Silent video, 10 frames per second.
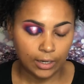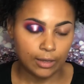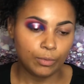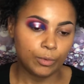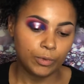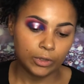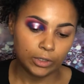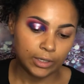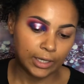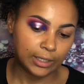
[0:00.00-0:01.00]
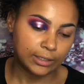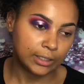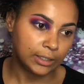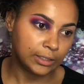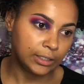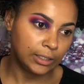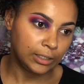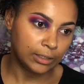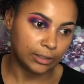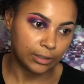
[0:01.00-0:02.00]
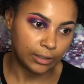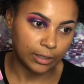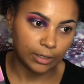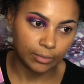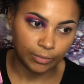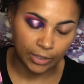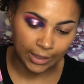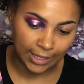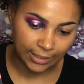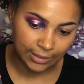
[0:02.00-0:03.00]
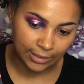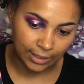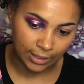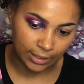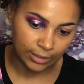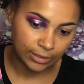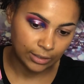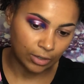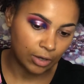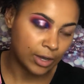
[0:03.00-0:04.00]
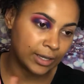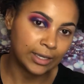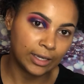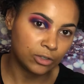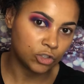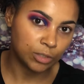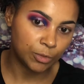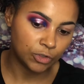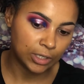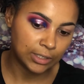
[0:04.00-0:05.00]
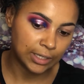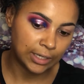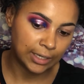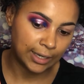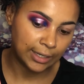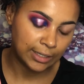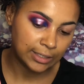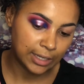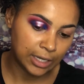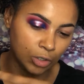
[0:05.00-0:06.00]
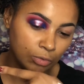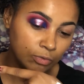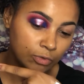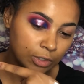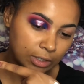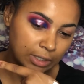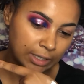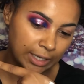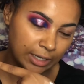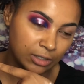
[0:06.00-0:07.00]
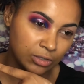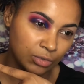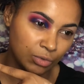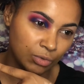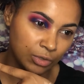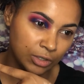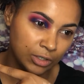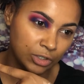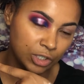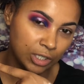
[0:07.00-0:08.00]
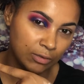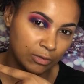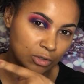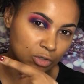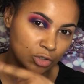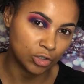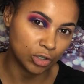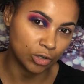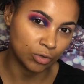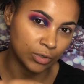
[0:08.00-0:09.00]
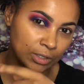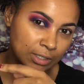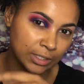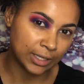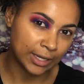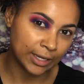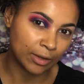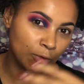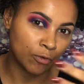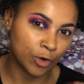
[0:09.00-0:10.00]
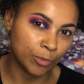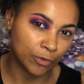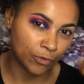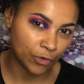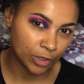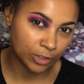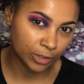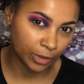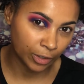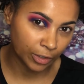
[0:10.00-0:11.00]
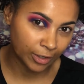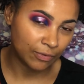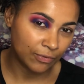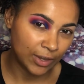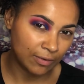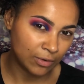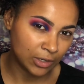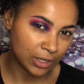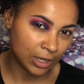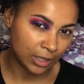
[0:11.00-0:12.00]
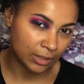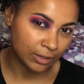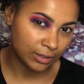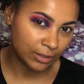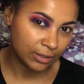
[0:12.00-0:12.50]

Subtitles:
And then when we look at the light side, again, shimmer shades are nice. I don't really like the orange, even though it's like from the first look the favorite color.